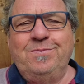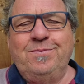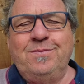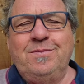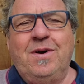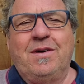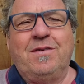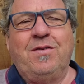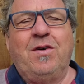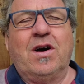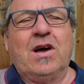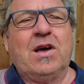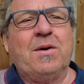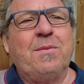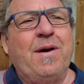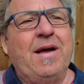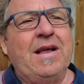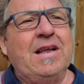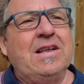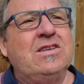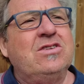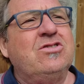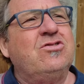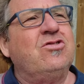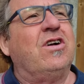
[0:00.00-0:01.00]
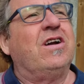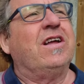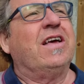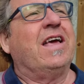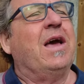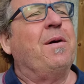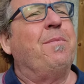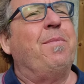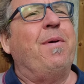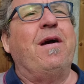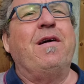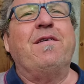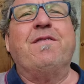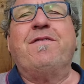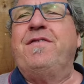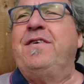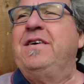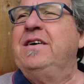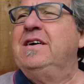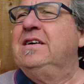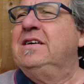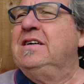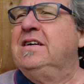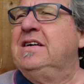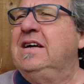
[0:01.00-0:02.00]
But I thought I'd come out and try to get a bit of
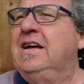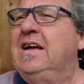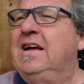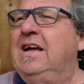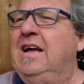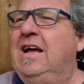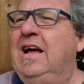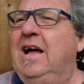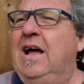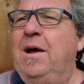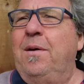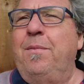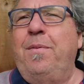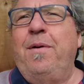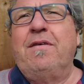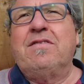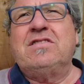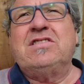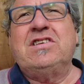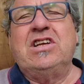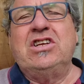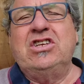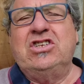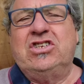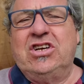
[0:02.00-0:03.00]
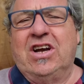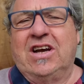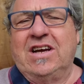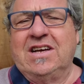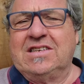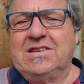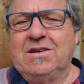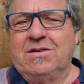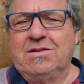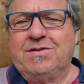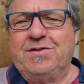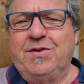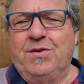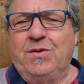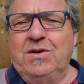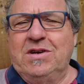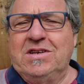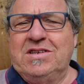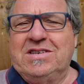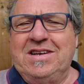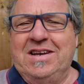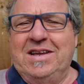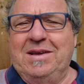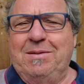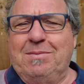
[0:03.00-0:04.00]
a bit of sunshine because I was falling
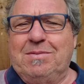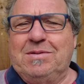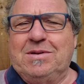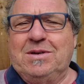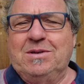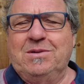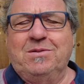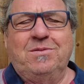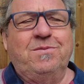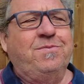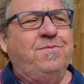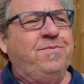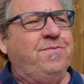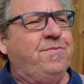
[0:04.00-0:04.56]
asleep. So and